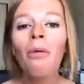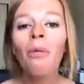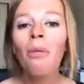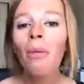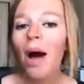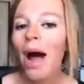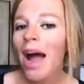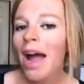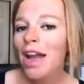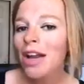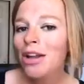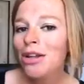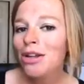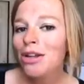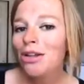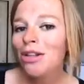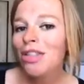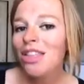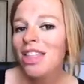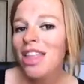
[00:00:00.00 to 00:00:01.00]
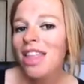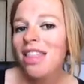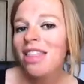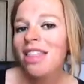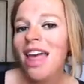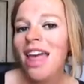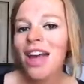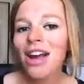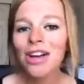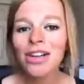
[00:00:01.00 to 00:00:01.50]
Why do you do thin
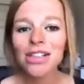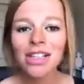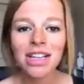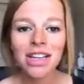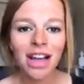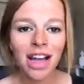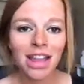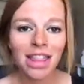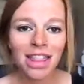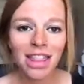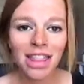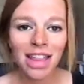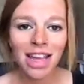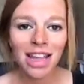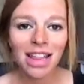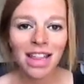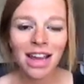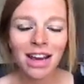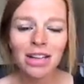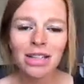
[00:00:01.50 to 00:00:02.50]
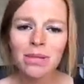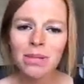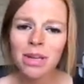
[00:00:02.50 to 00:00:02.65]
layers and not thick layers?